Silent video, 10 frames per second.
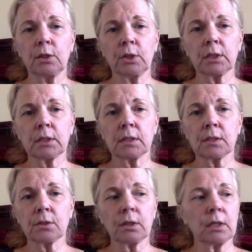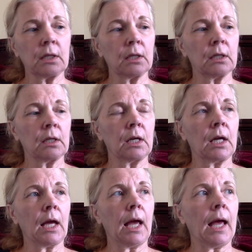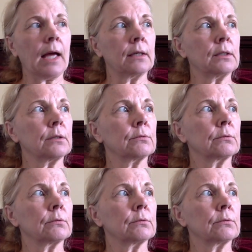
looked deserted and